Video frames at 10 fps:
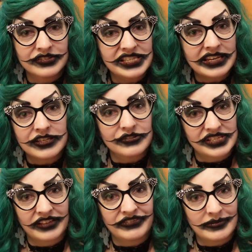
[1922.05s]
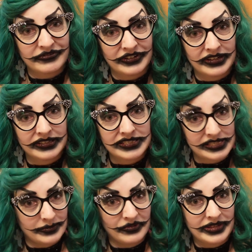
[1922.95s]
setting yourself up for
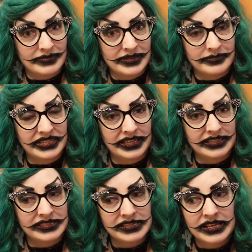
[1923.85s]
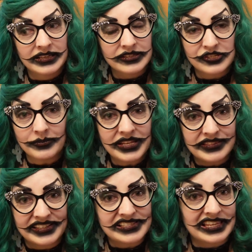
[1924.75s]
disappointment because so many
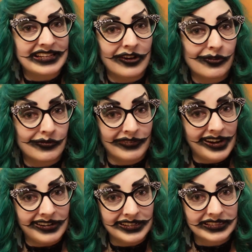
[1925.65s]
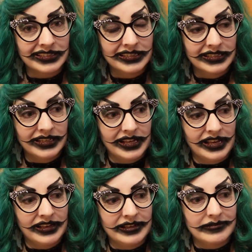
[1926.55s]
things can go wrong.
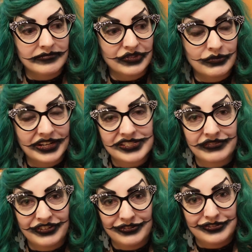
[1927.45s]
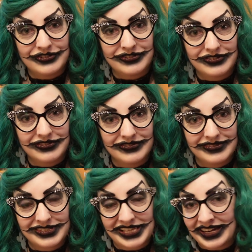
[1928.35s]
Whereas if you
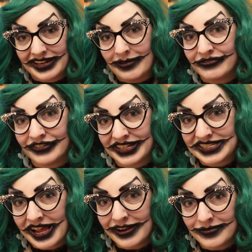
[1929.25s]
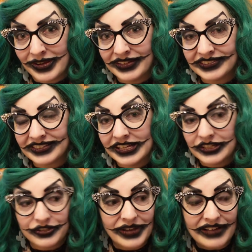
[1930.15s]
set it up for an entire month,
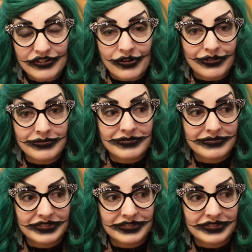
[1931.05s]
you have a whole,